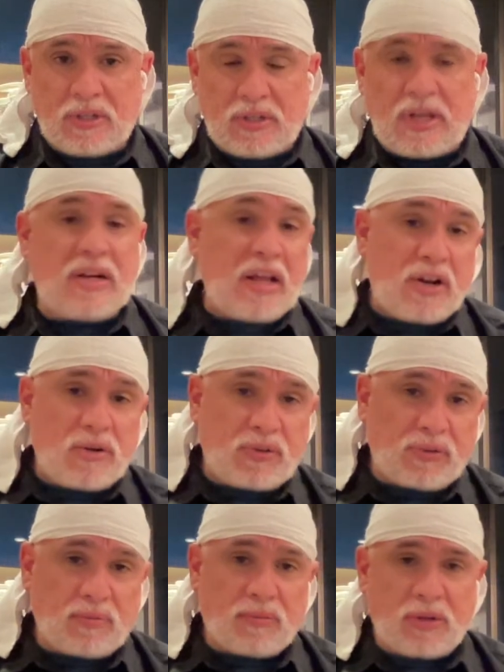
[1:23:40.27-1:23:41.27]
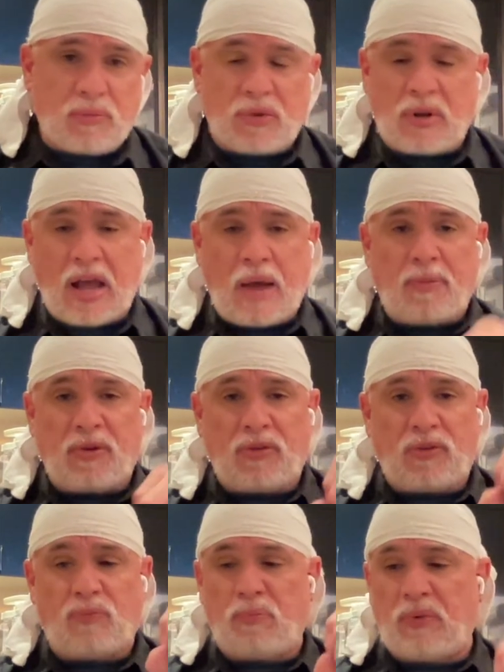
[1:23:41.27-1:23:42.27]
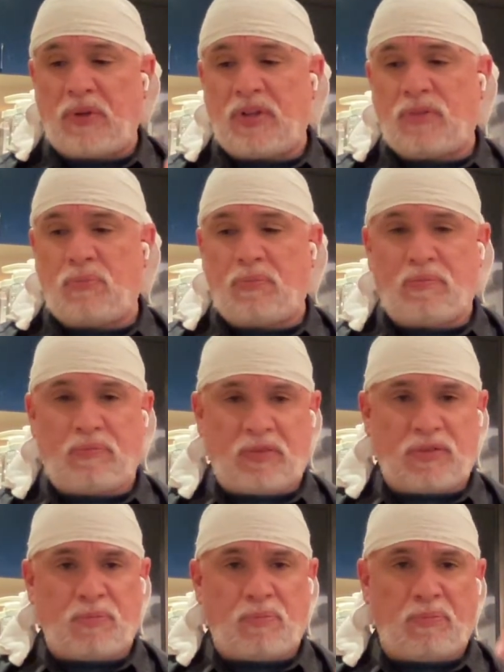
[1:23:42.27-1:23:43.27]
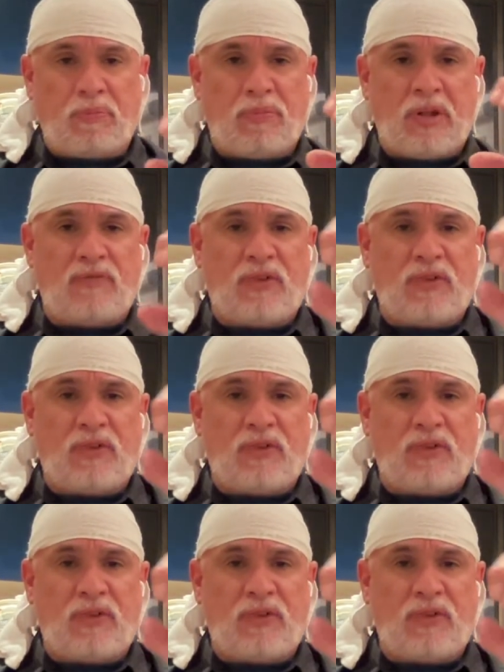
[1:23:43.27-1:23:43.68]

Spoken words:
He had an aneurysm. What happened is his blood